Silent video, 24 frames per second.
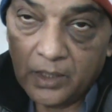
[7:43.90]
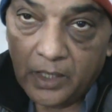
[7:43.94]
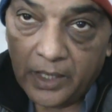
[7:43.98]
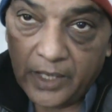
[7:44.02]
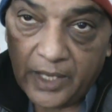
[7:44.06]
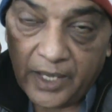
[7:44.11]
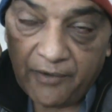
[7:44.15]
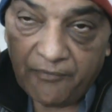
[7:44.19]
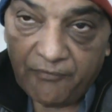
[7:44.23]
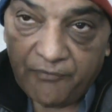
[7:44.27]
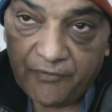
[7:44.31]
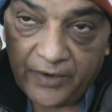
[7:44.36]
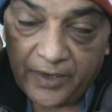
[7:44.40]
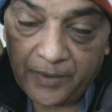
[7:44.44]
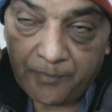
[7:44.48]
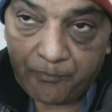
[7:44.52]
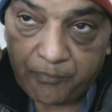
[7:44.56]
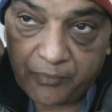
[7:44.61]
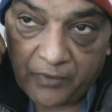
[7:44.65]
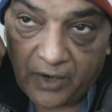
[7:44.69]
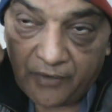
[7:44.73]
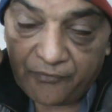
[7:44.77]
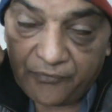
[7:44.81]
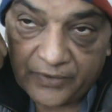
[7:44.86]
Every
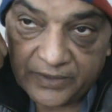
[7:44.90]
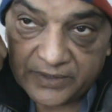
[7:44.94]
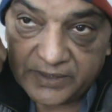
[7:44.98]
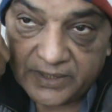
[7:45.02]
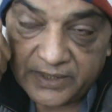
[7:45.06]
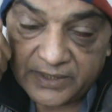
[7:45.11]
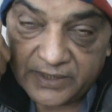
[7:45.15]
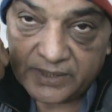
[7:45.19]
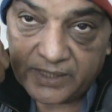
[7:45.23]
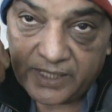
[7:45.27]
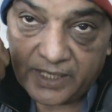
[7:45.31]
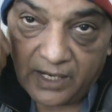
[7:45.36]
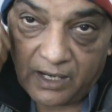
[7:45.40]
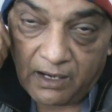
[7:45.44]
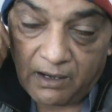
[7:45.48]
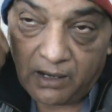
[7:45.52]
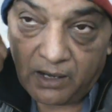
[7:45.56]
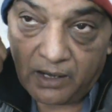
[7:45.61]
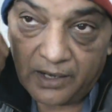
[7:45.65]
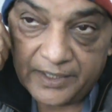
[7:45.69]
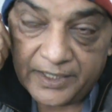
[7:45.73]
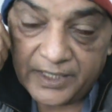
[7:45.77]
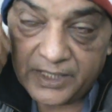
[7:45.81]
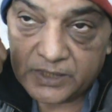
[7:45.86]
prophet is a
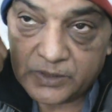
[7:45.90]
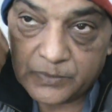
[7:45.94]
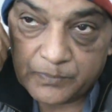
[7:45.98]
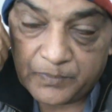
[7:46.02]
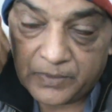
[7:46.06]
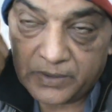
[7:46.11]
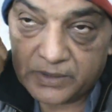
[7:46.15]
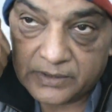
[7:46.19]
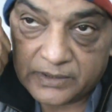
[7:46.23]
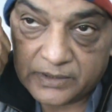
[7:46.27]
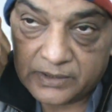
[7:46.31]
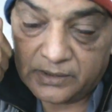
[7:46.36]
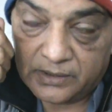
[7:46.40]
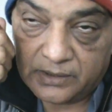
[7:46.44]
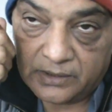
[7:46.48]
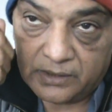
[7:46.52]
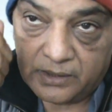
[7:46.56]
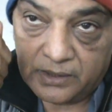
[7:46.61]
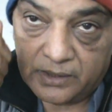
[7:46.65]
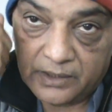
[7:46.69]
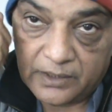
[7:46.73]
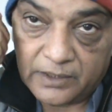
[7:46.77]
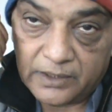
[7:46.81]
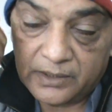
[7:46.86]
honest
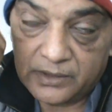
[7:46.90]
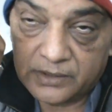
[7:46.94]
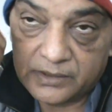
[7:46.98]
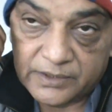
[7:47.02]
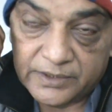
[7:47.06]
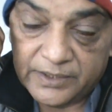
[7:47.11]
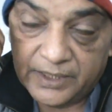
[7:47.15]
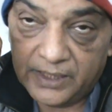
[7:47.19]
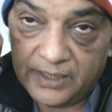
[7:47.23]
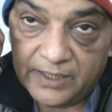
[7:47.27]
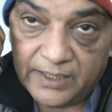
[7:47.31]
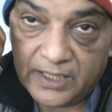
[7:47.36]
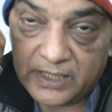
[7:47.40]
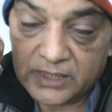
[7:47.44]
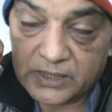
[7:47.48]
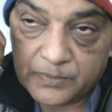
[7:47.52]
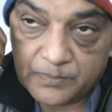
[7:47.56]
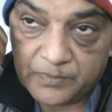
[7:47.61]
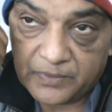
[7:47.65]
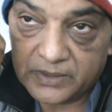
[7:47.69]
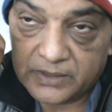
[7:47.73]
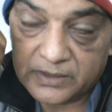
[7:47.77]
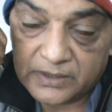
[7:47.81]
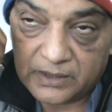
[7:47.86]
person, sinless
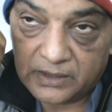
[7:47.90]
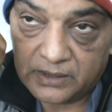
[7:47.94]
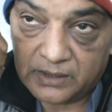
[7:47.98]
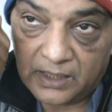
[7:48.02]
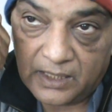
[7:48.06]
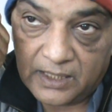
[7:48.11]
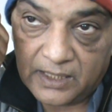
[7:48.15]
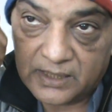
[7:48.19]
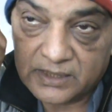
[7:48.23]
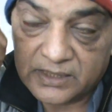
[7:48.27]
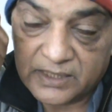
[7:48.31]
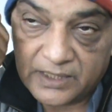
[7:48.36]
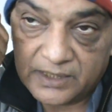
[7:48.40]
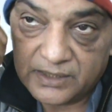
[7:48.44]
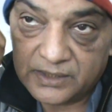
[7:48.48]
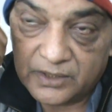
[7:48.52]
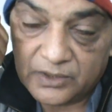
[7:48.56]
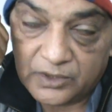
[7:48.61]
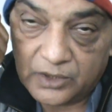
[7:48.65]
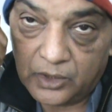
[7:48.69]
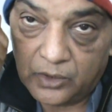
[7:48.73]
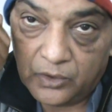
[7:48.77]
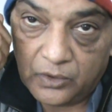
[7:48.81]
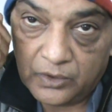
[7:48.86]
person, Allah says
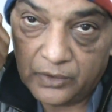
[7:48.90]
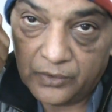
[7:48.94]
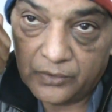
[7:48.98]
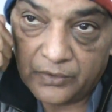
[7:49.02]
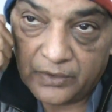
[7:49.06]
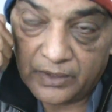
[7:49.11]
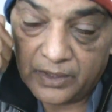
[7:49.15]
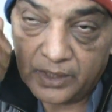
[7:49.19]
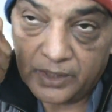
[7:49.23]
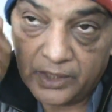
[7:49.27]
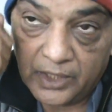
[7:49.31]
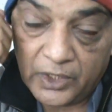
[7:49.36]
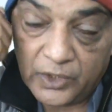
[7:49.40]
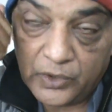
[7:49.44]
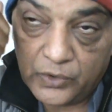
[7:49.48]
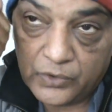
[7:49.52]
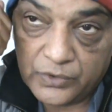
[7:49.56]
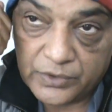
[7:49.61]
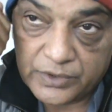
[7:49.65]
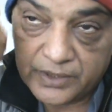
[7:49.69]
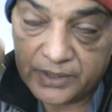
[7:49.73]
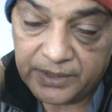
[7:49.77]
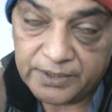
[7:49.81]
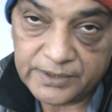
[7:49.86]
in the Holy Quran,
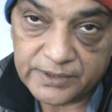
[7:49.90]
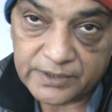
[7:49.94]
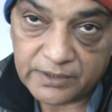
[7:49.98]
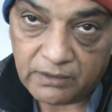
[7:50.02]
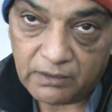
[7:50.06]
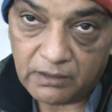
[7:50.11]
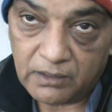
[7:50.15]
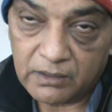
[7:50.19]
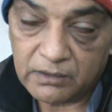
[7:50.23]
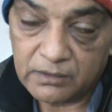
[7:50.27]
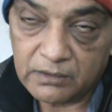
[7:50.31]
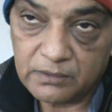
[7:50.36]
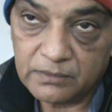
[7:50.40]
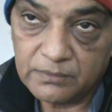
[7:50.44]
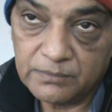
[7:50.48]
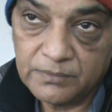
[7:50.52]
innocents all.